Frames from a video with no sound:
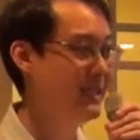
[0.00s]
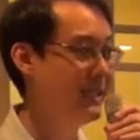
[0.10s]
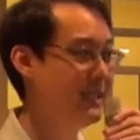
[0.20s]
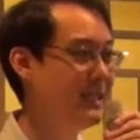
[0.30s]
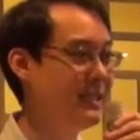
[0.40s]

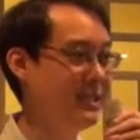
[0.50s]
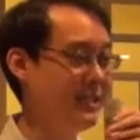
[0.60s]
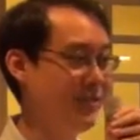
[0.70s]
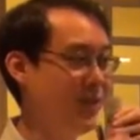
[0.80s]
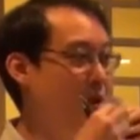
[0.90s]
It's
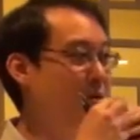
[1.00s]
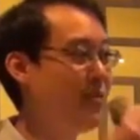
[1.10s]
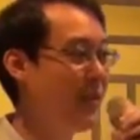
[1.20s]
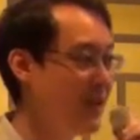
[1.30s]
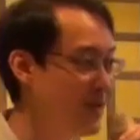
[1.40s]
a
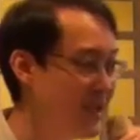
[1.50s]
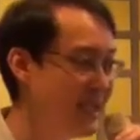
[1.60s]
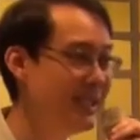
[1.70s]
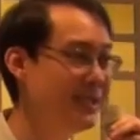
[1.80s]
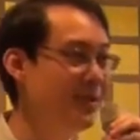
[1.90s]

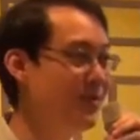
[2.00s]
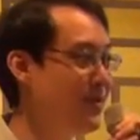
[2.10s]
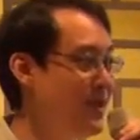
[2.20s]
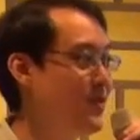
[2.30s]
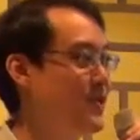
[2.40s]
confederacy
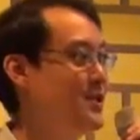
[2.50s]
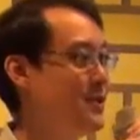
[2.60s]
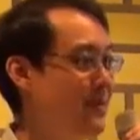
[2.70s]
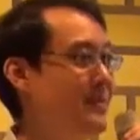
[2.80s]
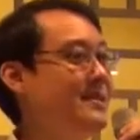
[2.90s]
of different
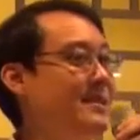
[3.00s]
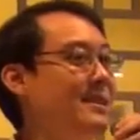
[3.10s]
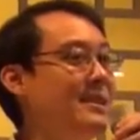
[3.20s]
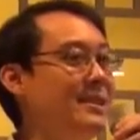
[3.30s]
tribes.